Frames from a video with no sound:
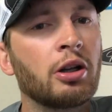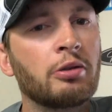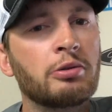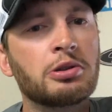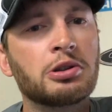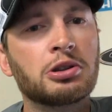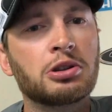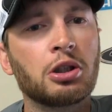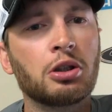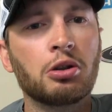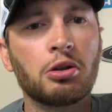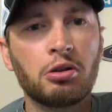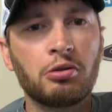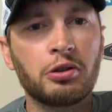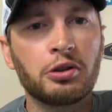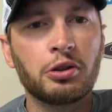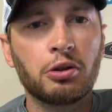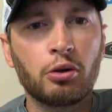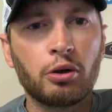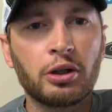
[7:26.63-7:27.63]
It was just a
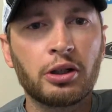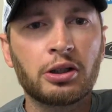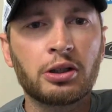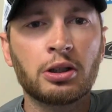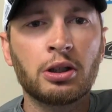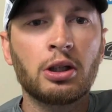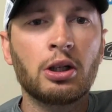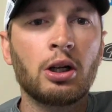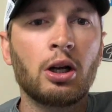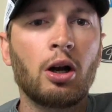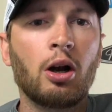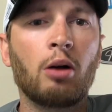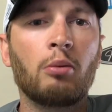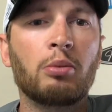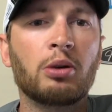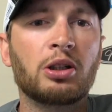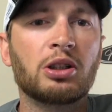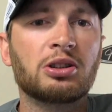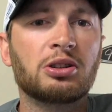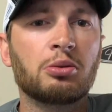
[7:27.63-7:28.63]
little annoying
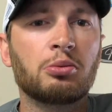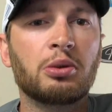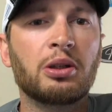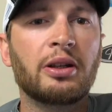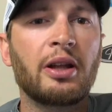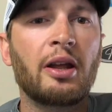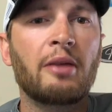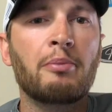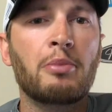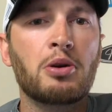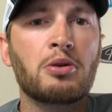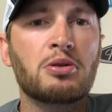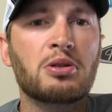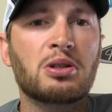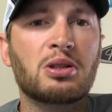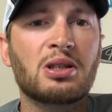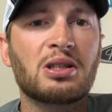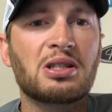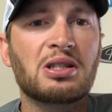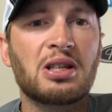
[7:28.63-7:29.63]
because the way that
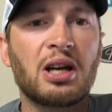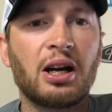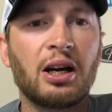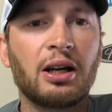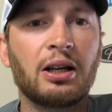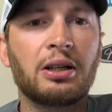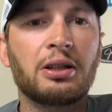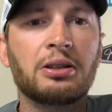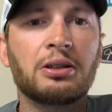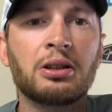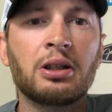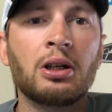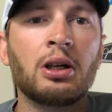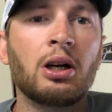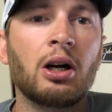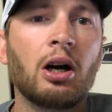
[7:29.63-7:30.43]
boat's designed,